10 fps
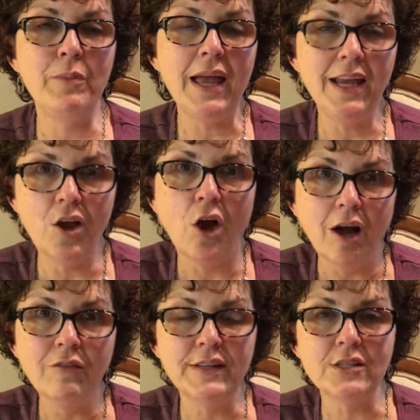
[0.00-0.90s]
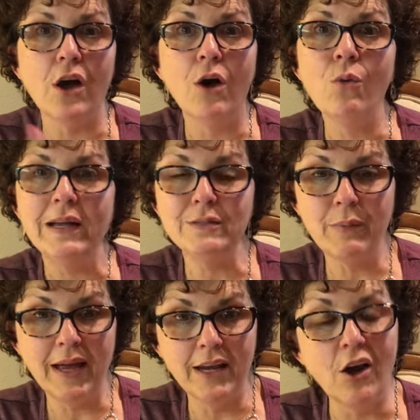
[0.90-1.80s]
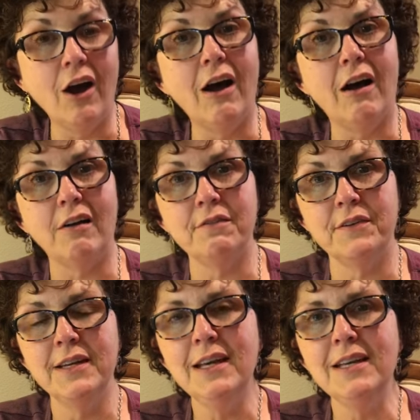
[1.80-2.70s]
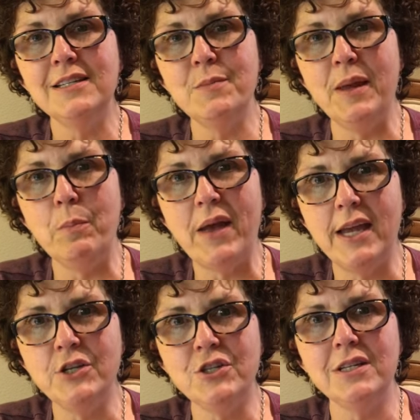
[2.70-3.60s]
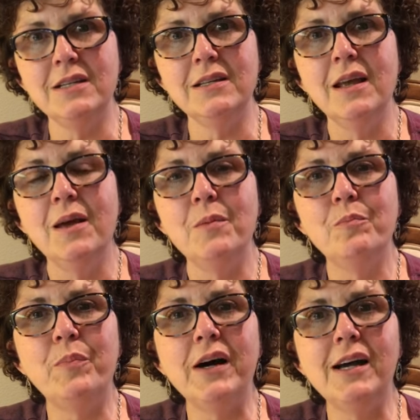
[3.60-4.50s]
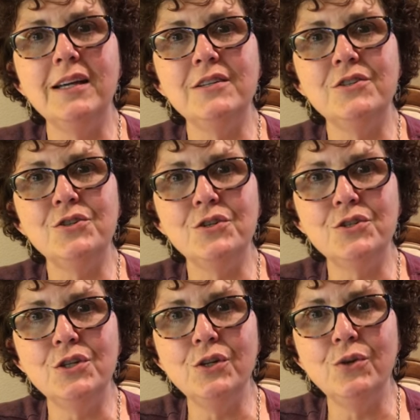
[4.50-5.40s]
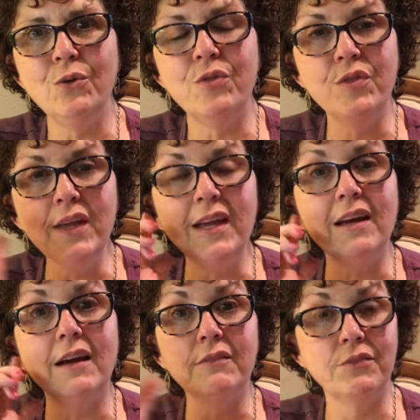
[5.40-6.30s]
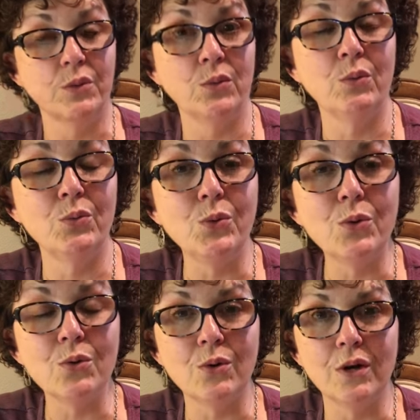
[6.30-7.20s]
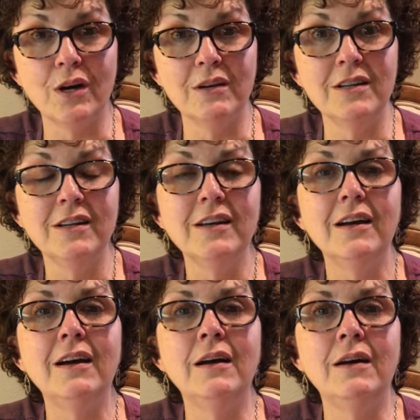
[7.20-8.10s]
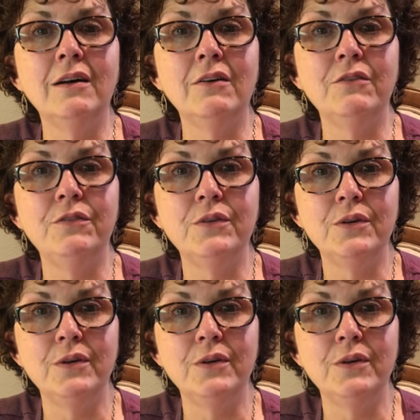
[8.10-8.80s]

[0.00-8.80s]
paid off it's always paid off to be patient but to think of the reward of